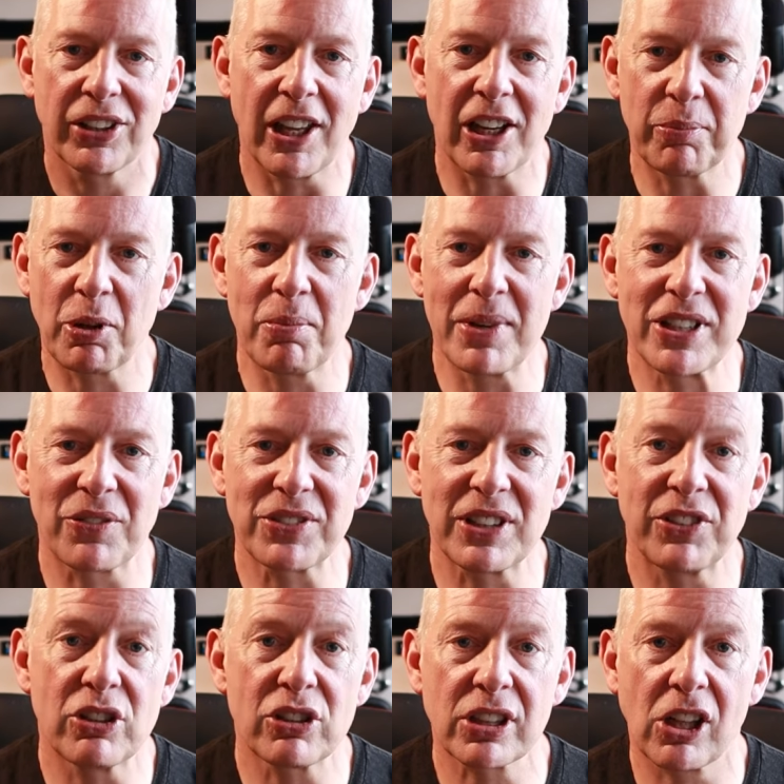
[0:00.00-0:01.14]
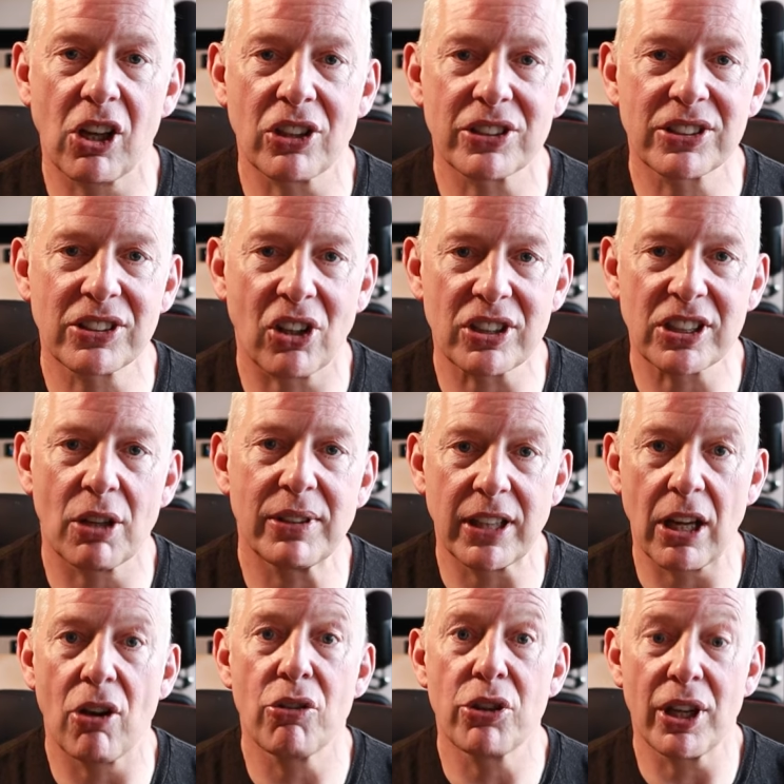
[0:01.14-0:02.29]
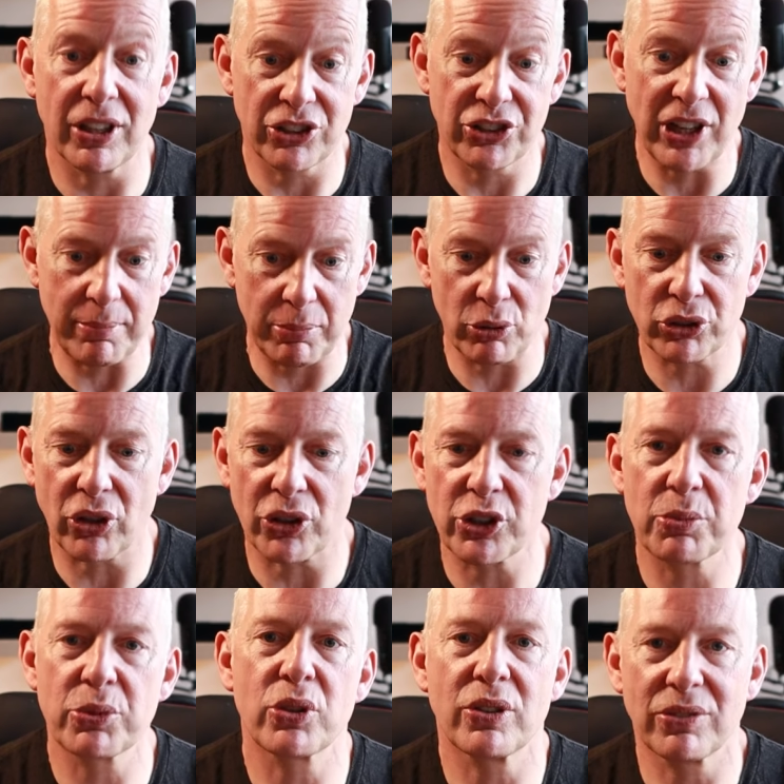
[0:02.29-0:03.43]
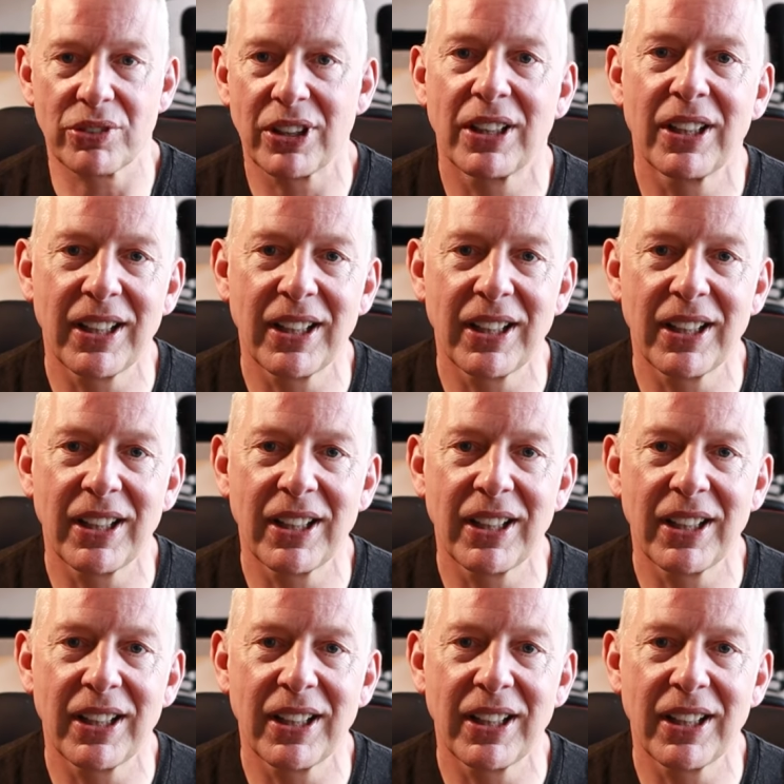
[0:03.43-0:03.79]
The only problem is obviously if you start, start slowing down, the treadmill's got some sort of